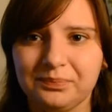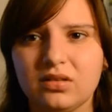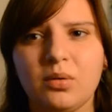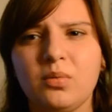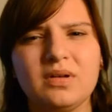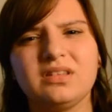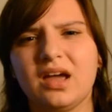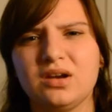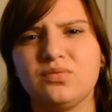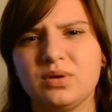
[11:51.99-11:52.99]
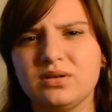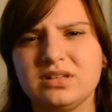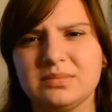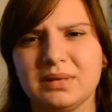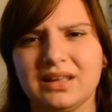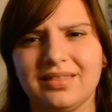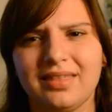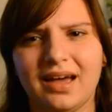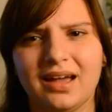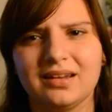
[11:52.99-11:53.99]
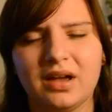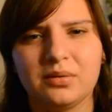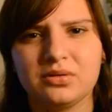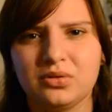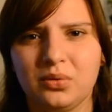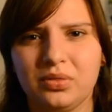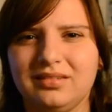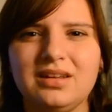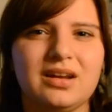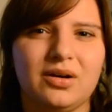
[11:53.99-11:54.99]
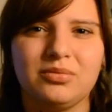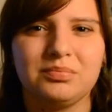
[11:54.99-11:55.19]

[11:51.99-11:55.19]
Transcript: So it was kind of weird to me that I was told that, you know,